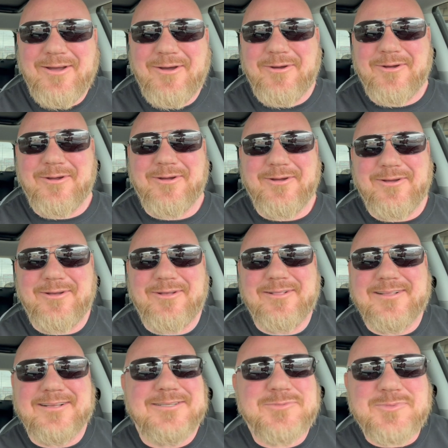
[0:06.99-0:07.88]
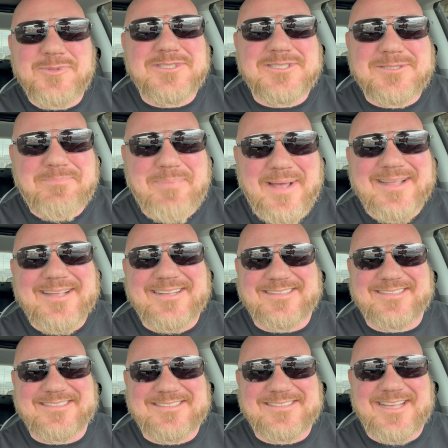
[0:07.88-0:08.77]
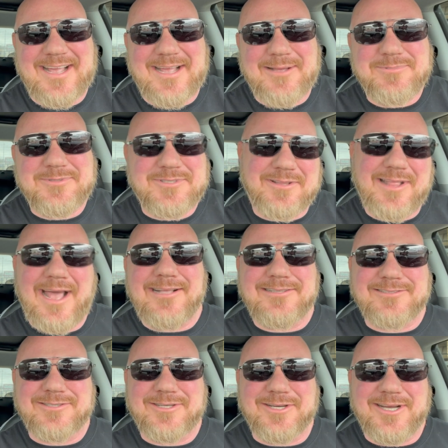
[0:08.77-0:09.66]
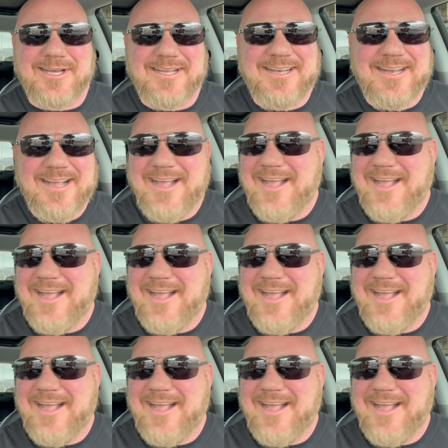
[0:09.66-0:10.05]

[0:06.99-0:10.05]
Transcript: or at least we spell it the same, so that's good.